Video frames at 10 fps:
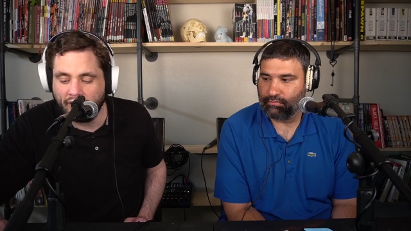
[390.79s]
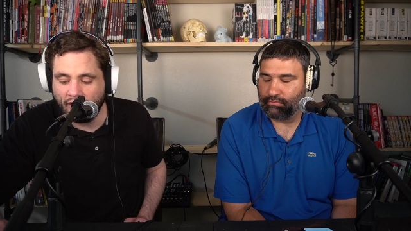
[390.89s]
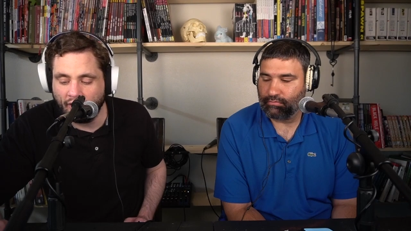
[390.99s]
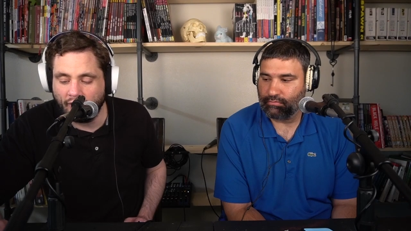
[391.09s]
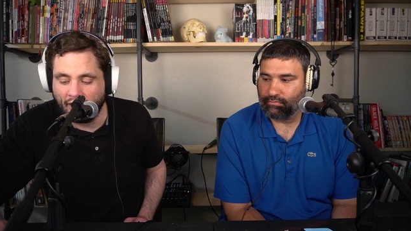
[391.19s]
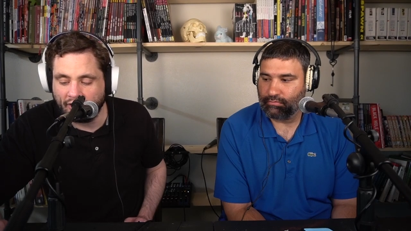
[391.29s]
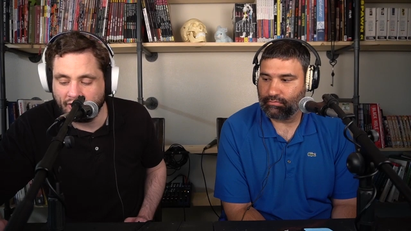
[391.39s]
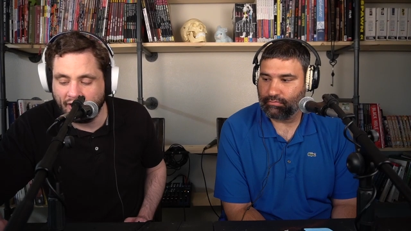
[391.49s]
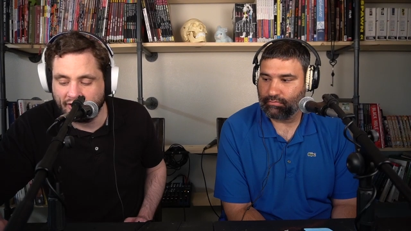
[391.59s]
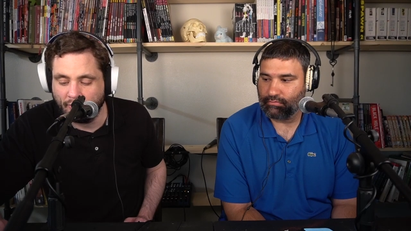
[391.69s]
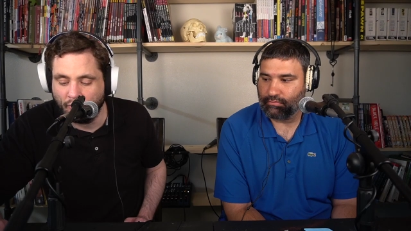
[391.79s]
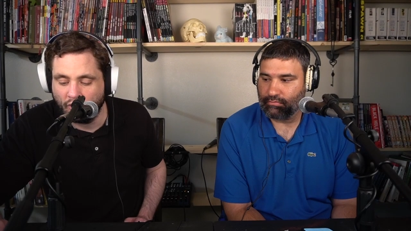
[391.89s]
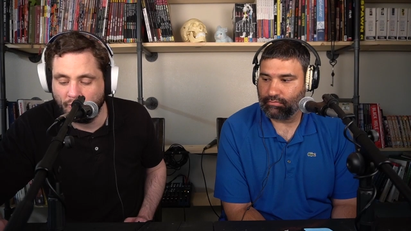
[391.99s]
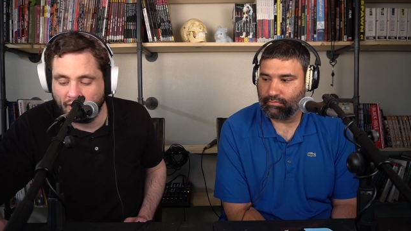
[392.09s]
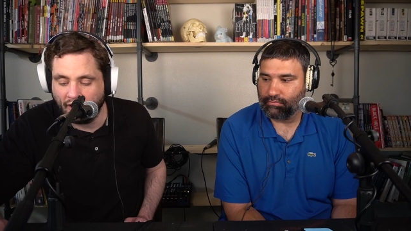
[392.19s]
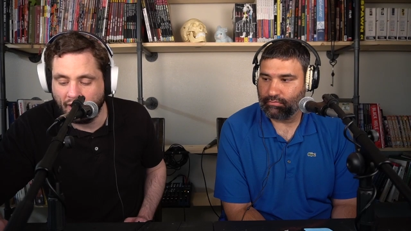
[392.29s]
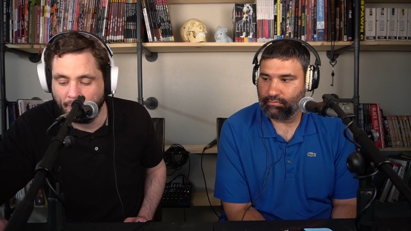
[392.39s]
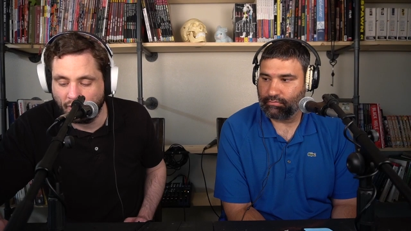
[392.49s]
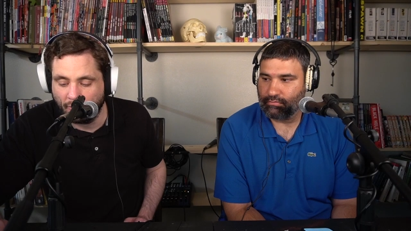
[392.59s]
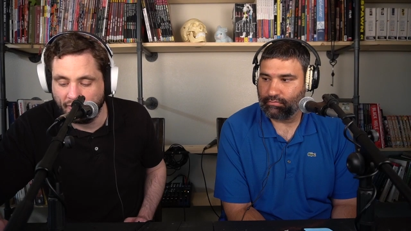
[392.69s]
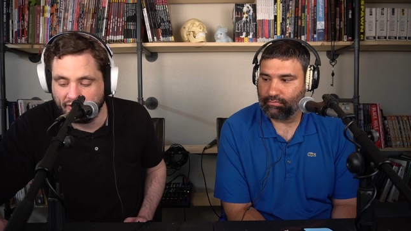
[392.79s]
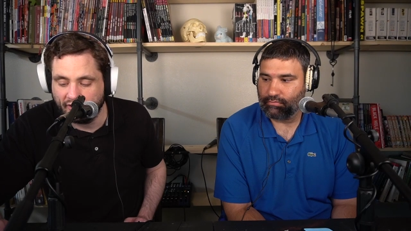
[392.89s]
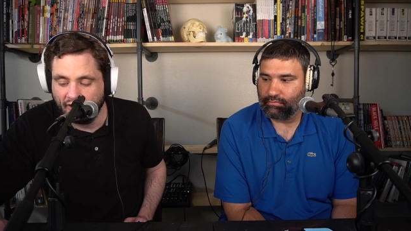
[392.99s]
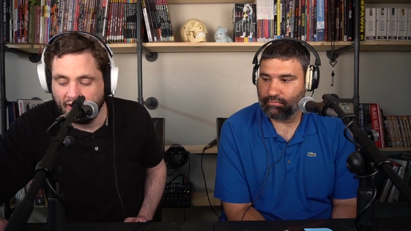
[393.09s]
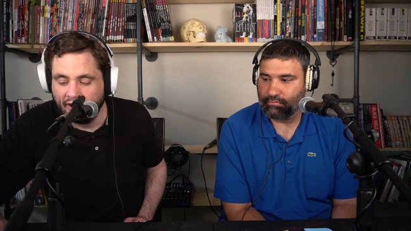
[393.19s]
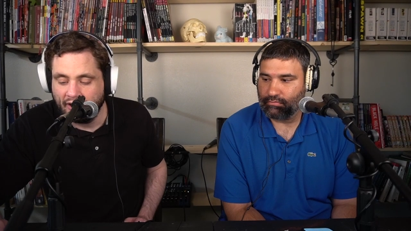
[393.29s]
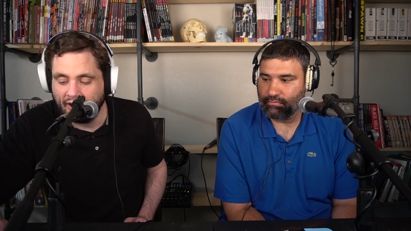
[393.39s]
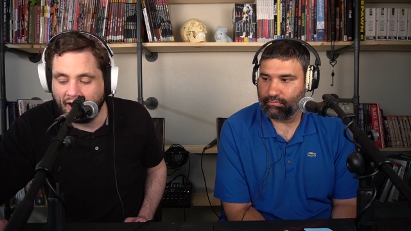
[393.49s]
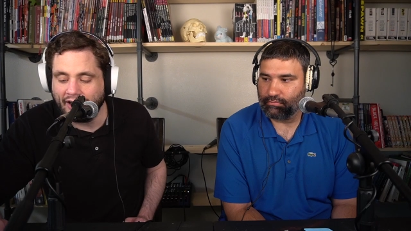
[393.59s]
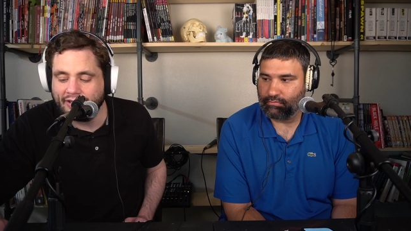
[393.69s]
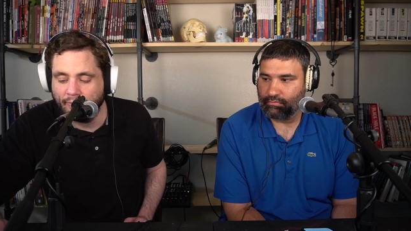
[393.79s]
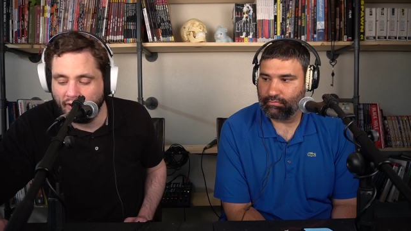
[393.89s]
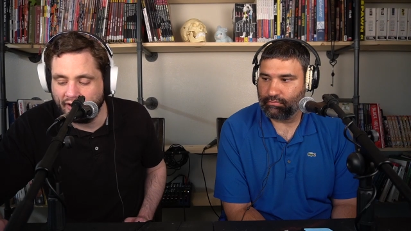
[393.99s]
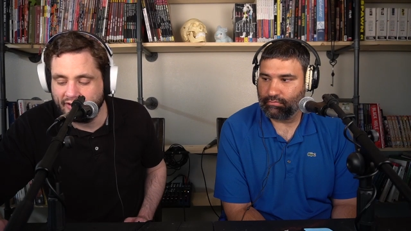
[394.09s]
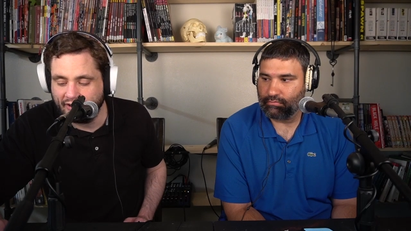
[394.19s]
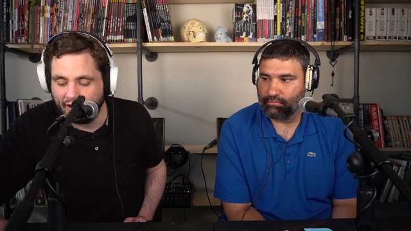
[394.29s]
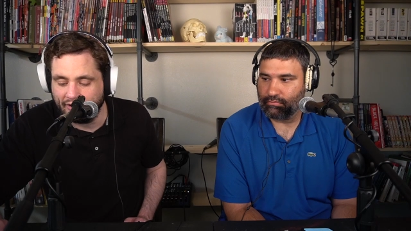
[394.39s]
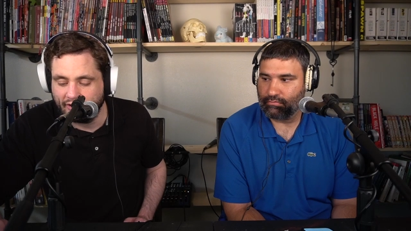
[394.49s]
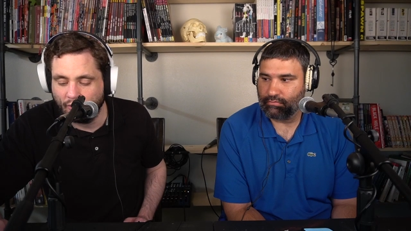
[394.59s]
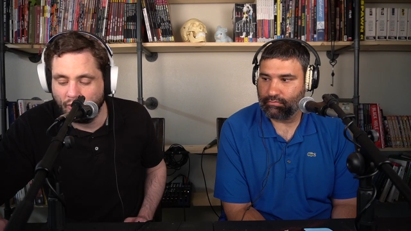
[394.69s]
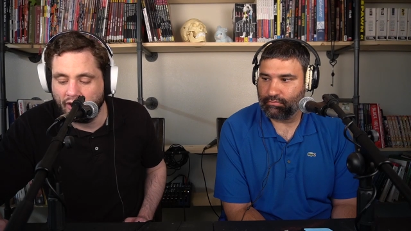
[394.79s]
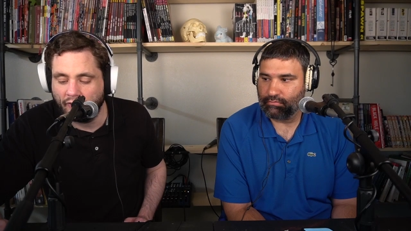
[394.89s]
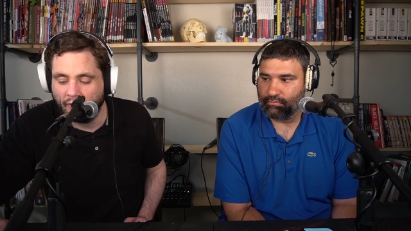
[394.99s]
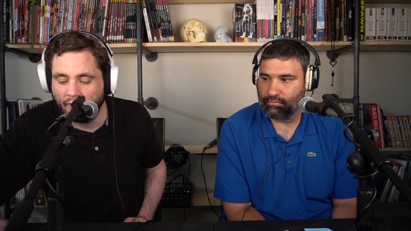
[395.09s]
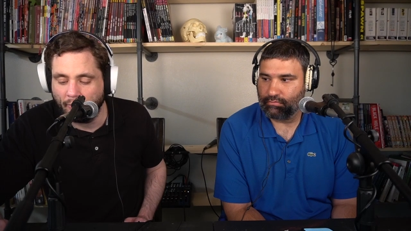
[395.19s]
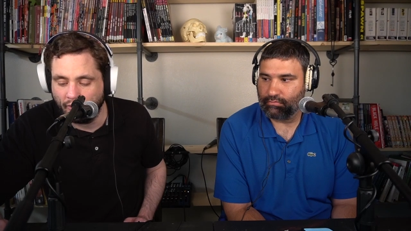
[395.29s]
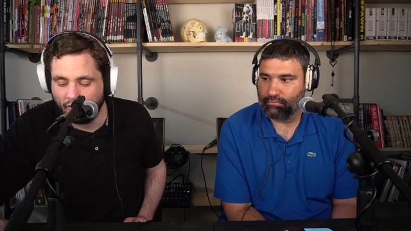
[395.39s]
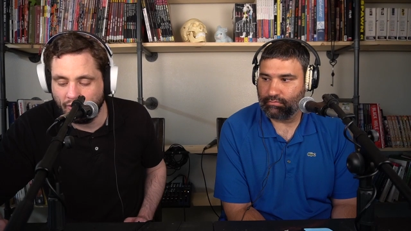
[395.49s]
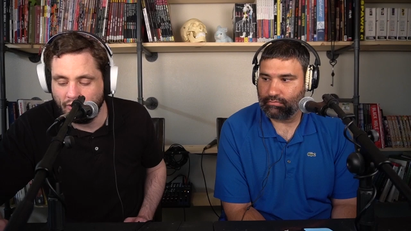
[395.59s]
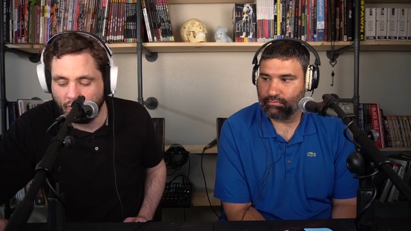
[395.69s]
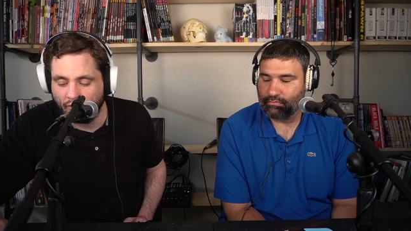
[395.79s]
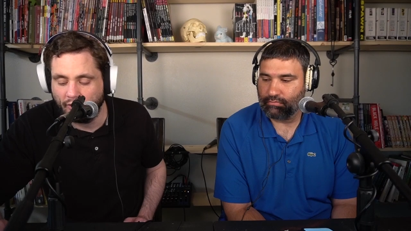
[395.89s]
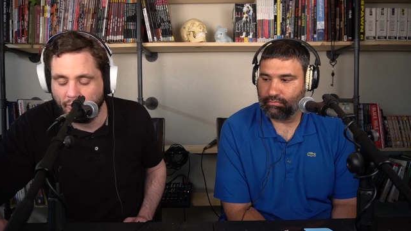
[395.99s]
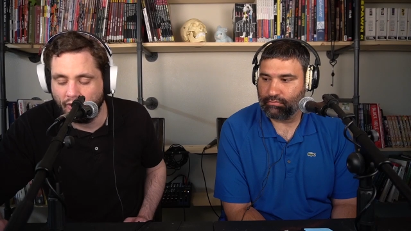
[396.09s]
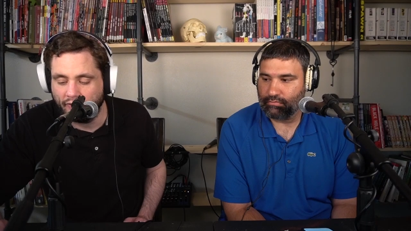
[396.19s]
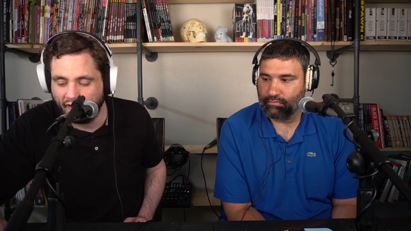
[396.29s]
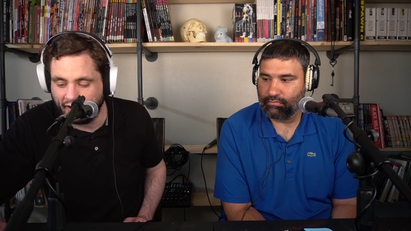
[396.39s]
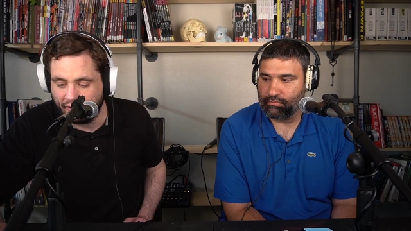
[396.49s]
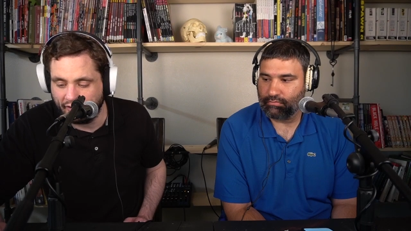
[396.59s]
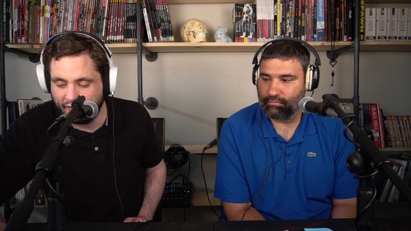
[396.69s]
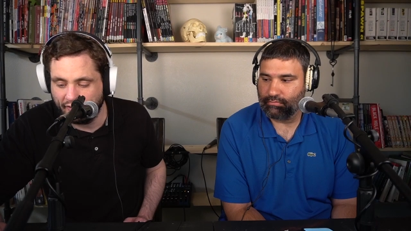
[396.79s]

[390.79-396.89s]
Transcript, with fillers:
Speaker 1: color actually has a more macabre purpose. It hides bloodstains, whether from the bull or the bullfighter.